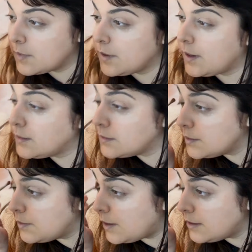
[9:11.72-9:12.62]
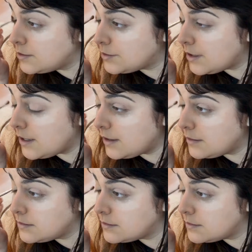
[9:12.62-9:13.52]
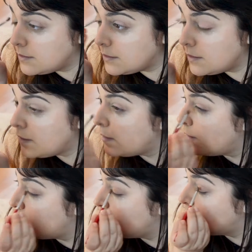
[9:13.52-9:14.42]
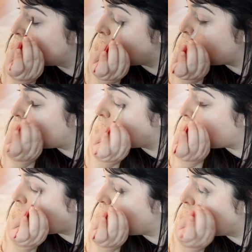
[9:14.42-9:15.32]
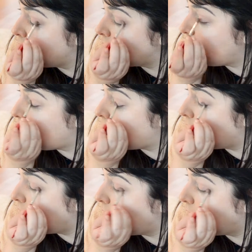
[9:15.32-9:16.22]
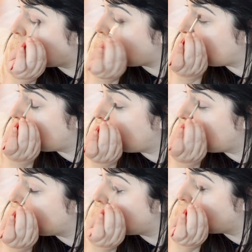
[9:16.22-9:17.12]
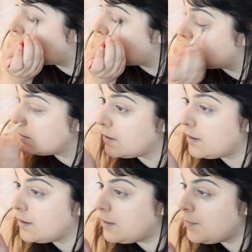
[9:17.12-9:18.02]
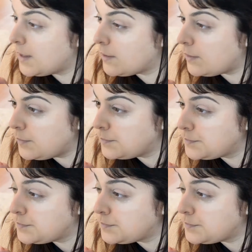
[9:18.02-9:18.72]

All right, so I drag the sand all the way to the end of the lid, starting in the middle.